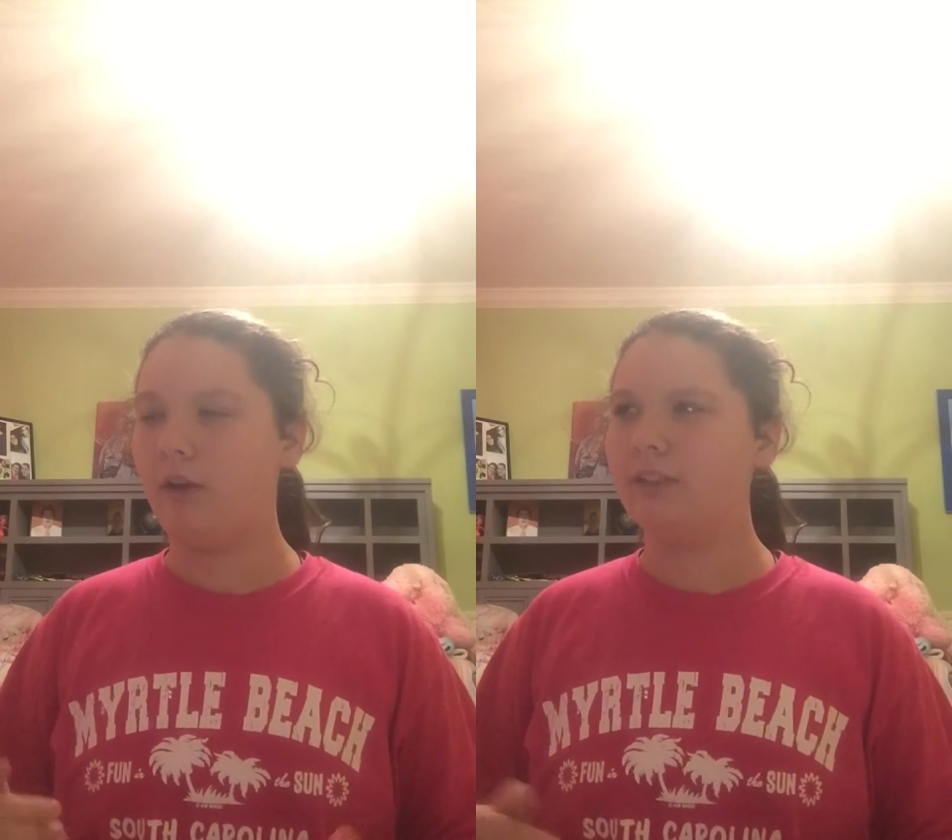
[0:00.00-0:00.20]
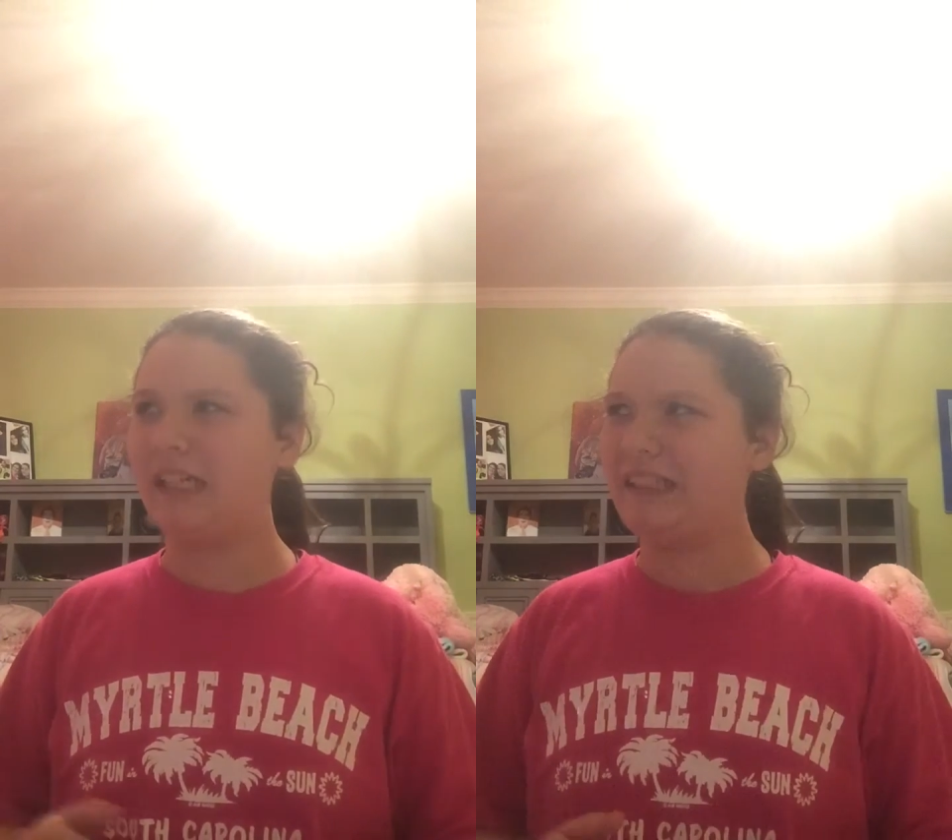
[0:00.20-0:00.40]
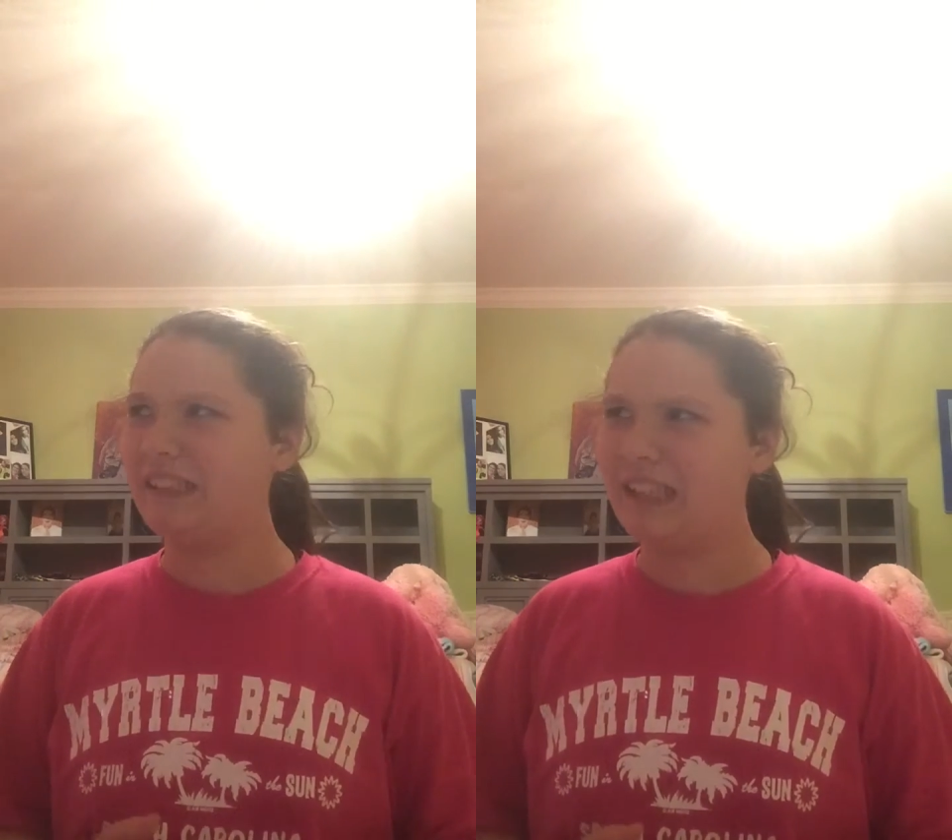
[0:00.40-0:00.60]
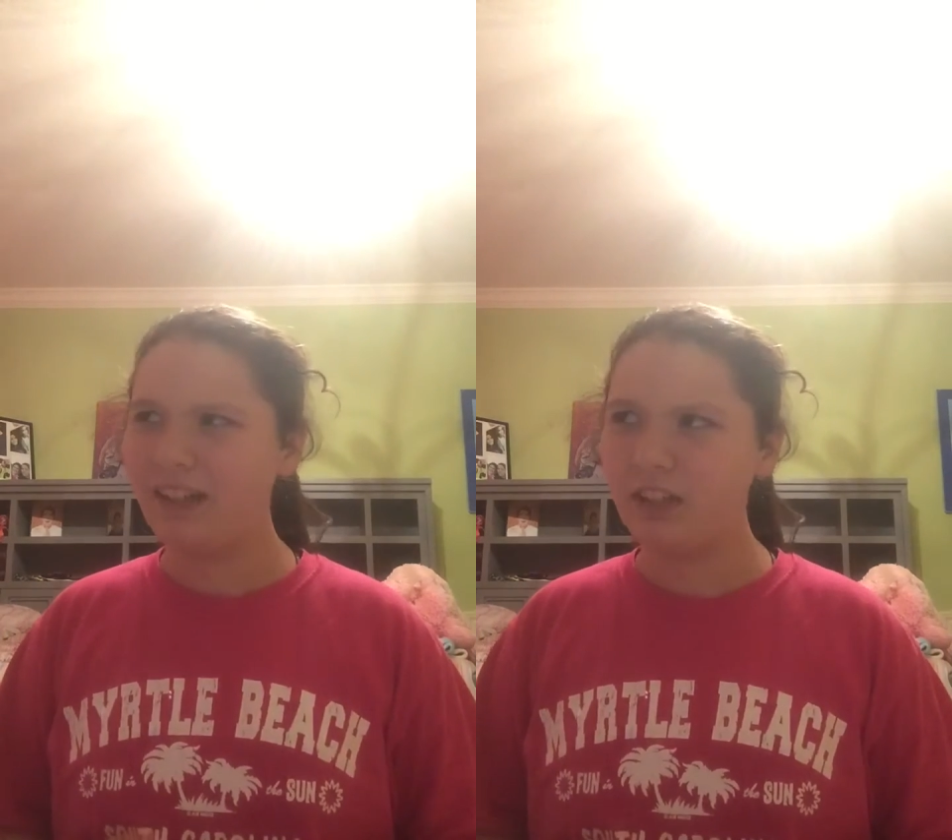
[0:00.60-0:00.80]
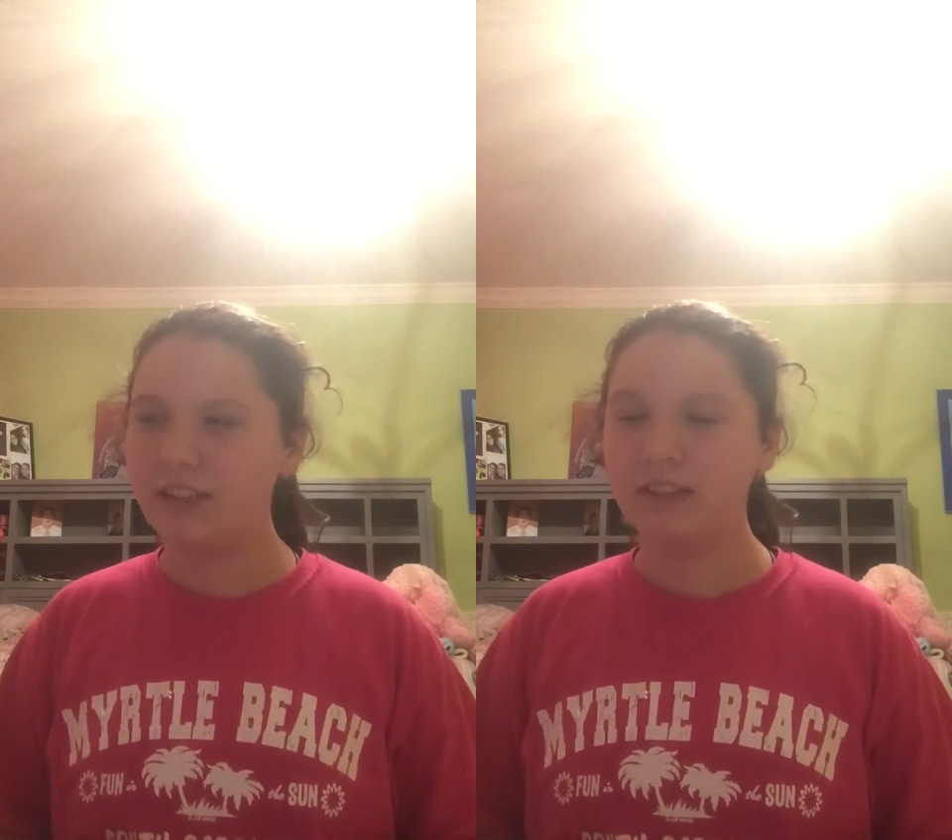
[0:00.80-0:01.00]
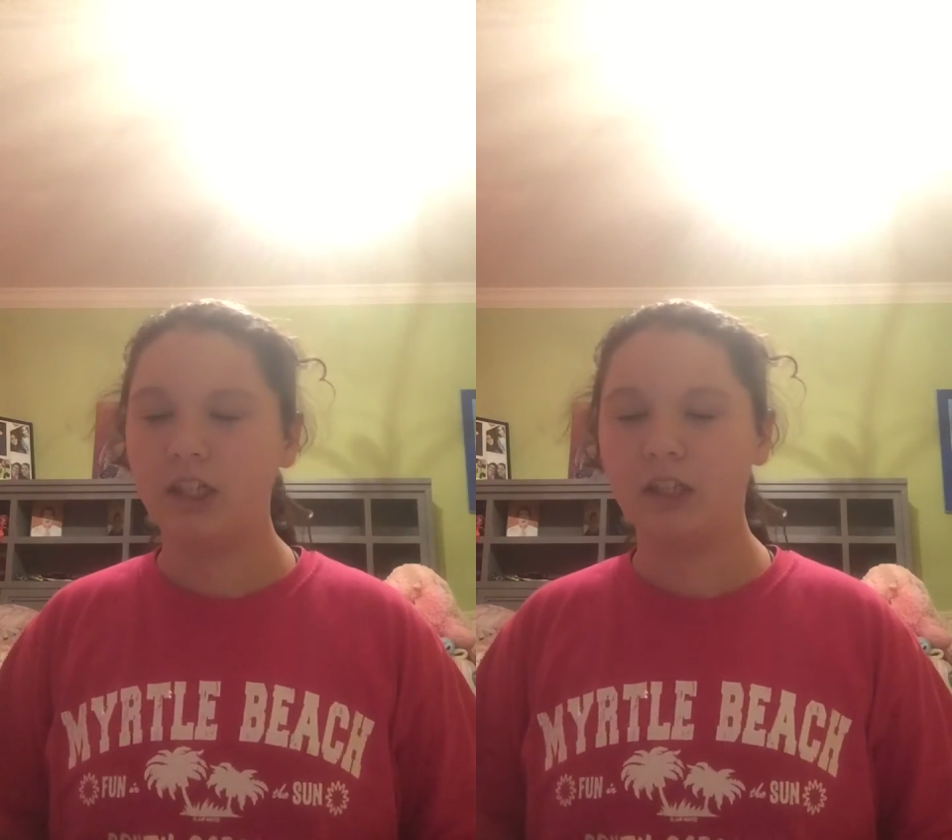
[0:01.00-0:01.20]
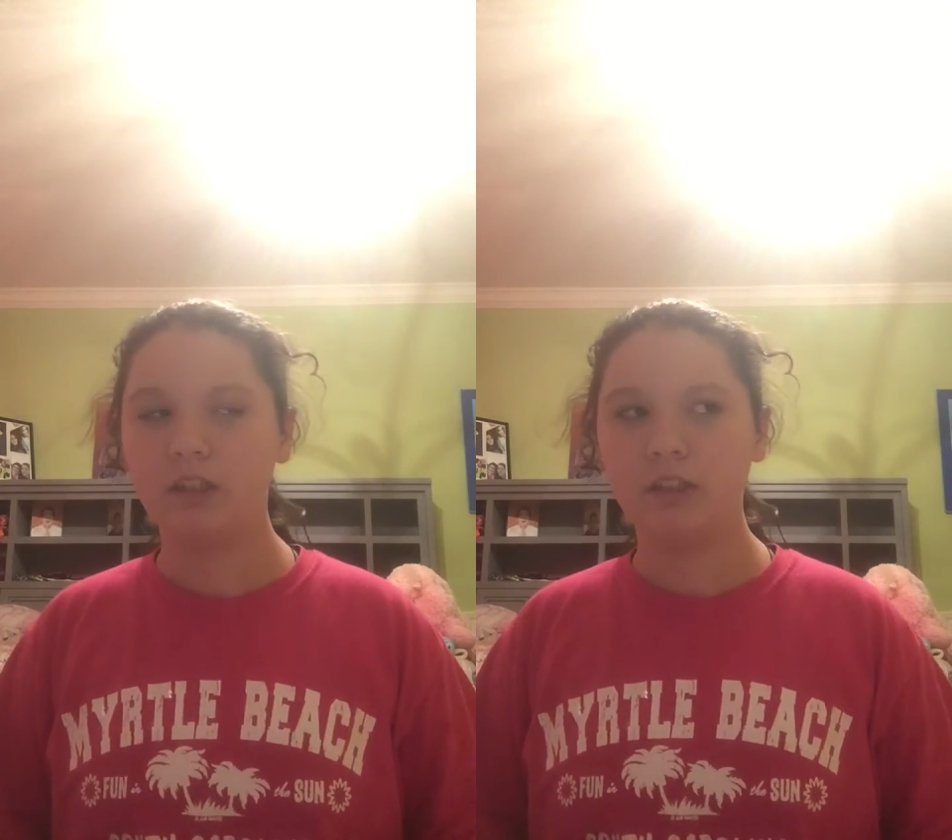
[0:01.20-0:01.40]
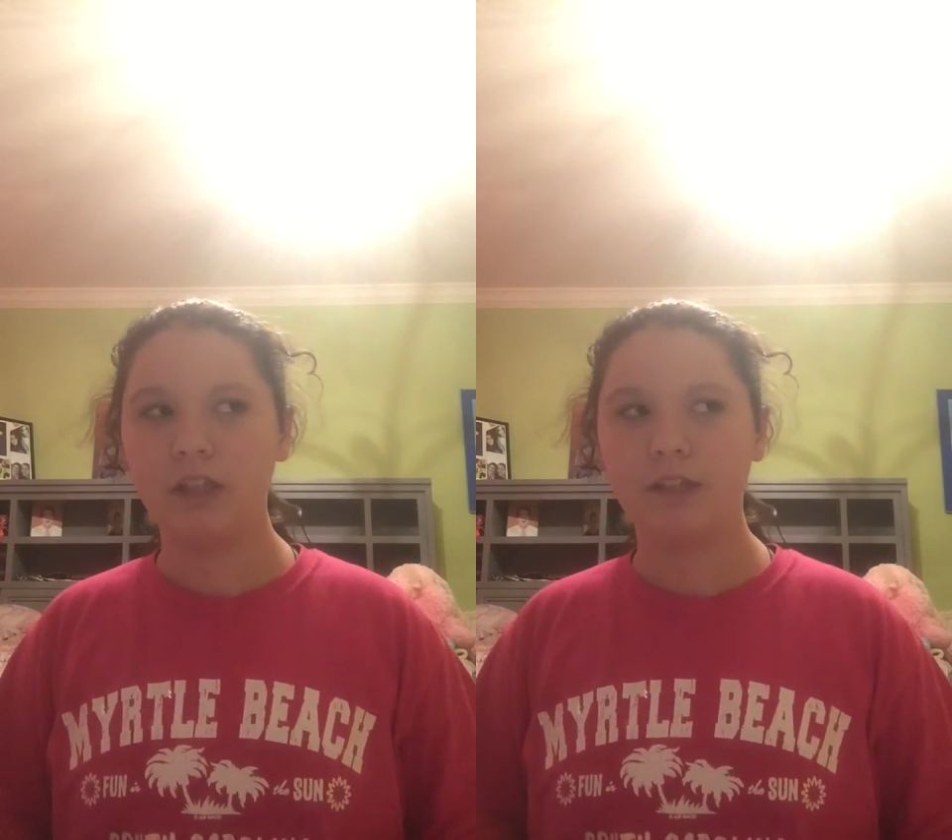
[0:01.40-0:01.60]
I was like, did they already start
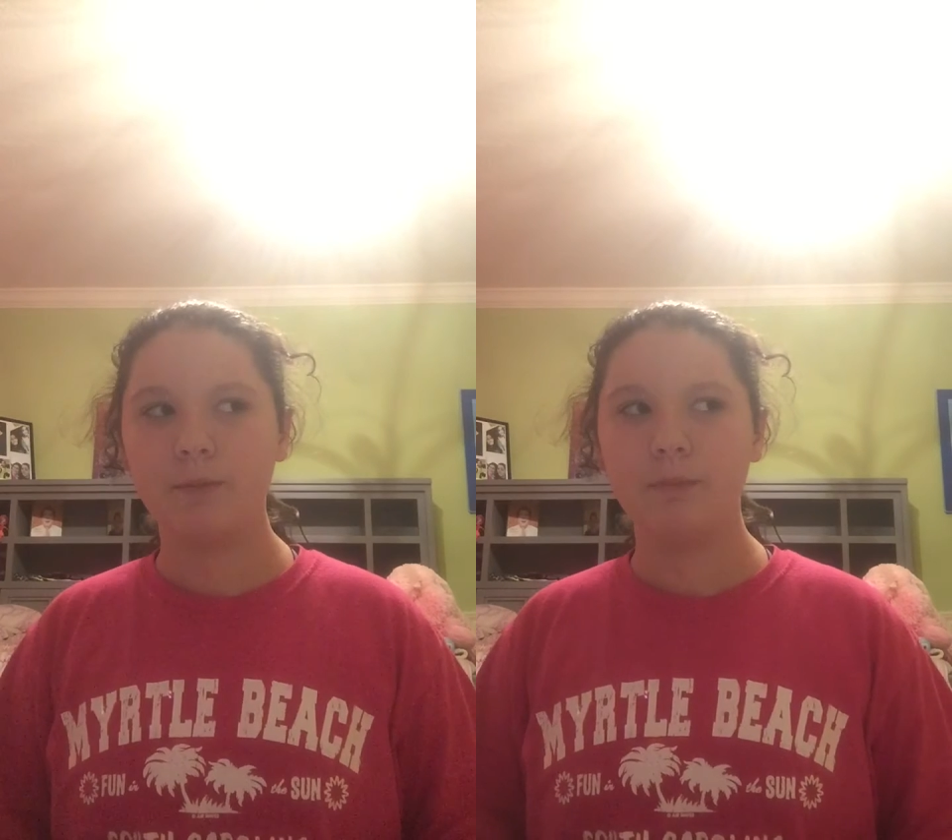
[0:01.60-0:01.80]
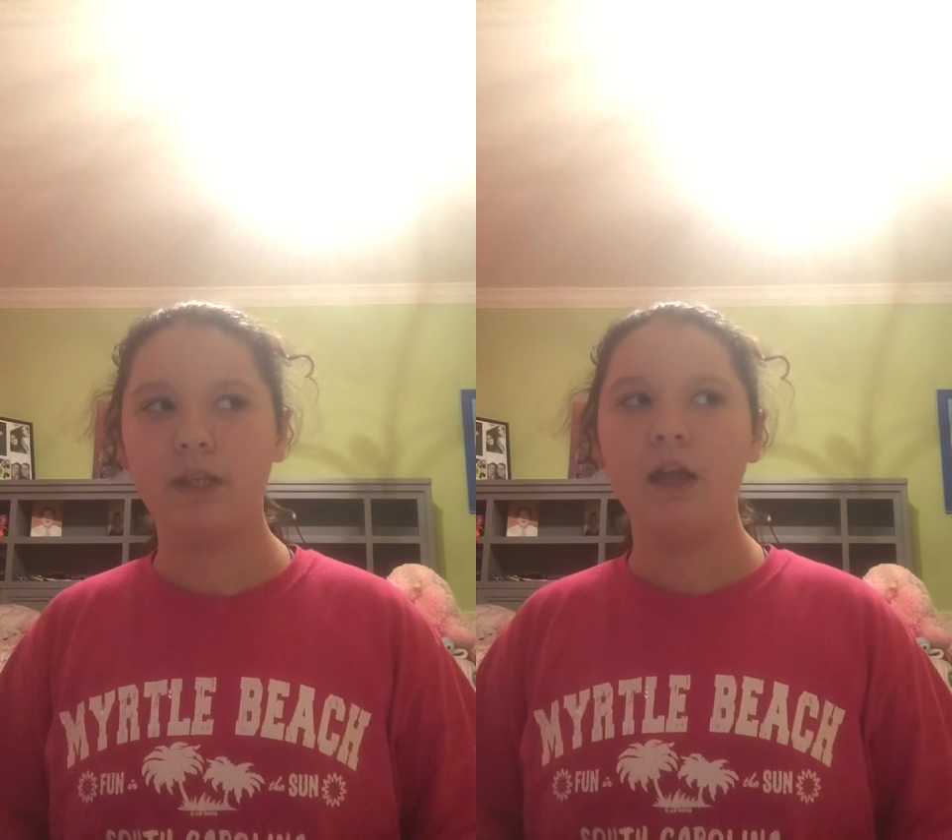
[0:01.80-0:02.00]
letting them